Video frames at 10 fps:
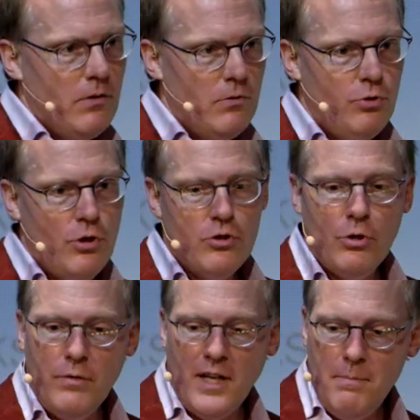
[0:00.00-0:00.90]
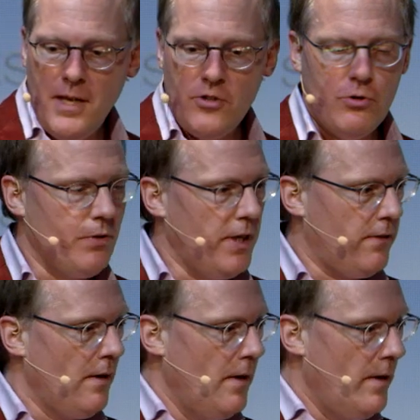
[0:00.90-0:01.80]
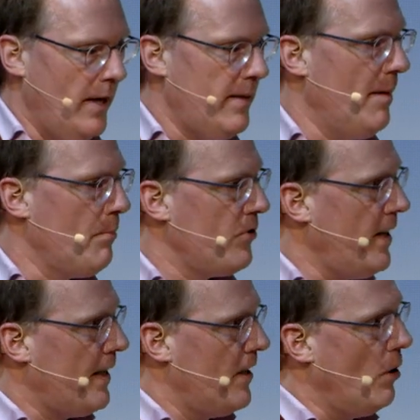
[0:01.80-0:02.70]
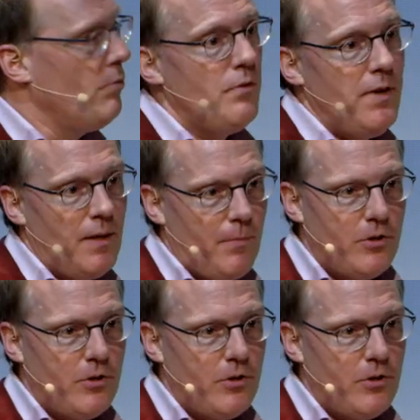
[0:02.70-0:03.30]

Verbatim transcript: to just sort of like make sure that it can protect its own developer.